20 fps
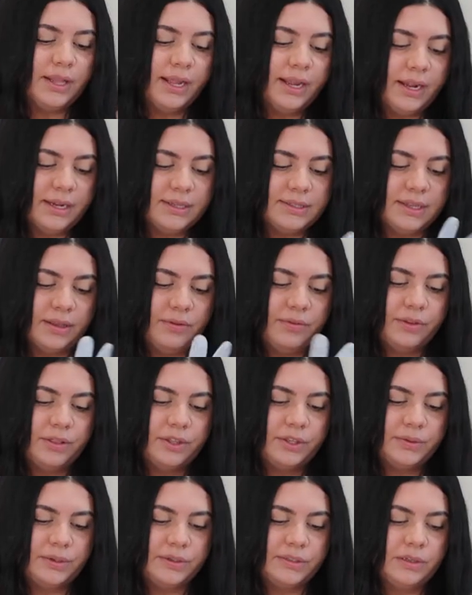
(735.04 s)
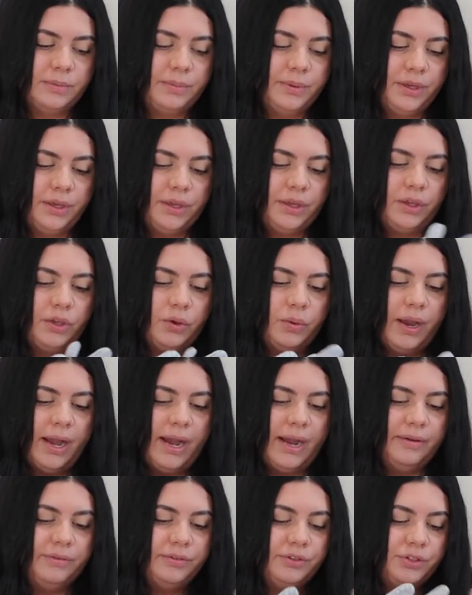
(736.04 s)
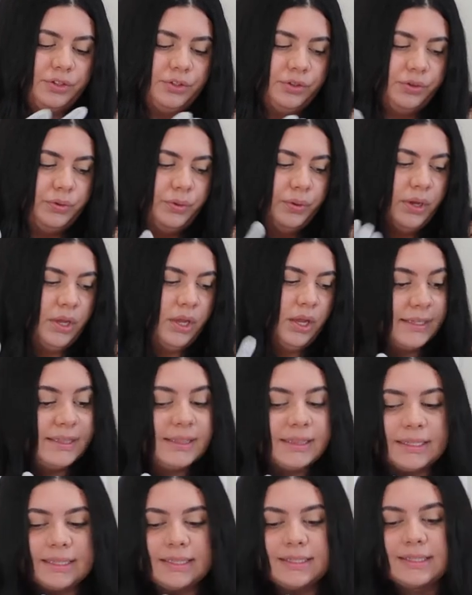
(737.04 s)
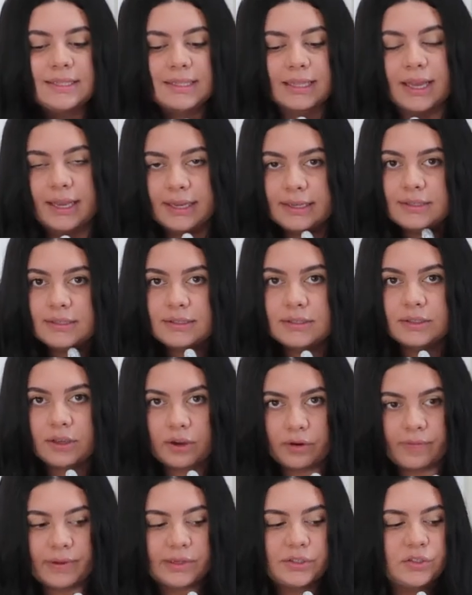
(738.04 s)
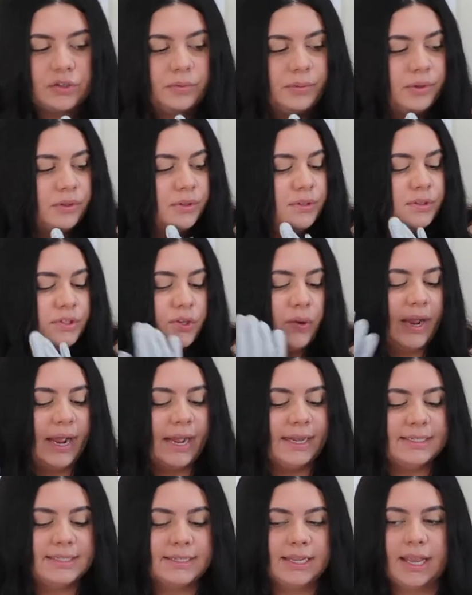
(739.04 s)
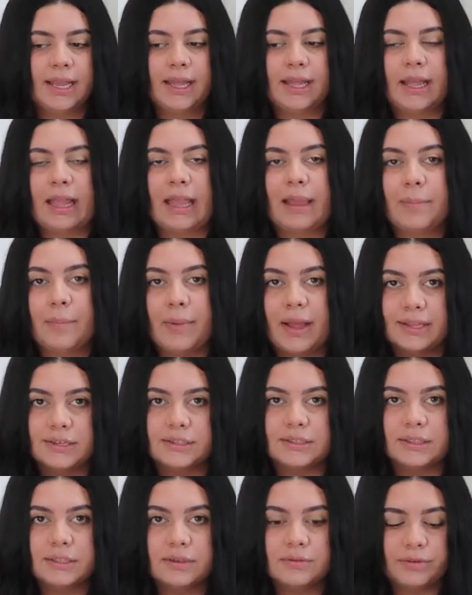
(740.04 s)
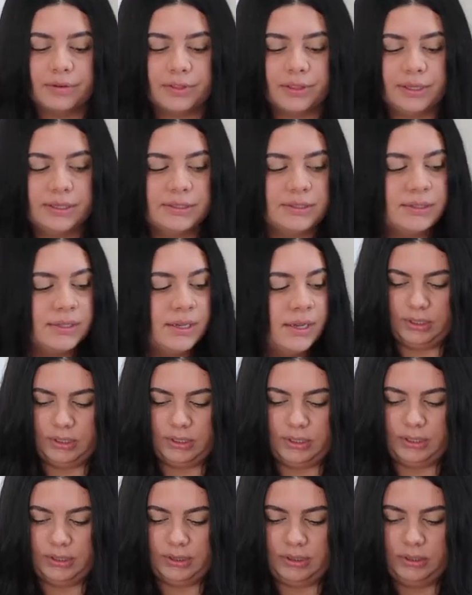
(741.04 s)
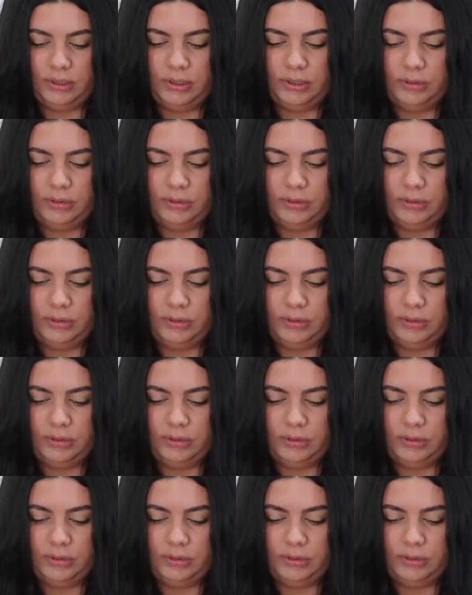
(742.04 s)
like I said, for this recipe, you have to thinly slice your vegetables. So I had to get a mandolin for this, and I think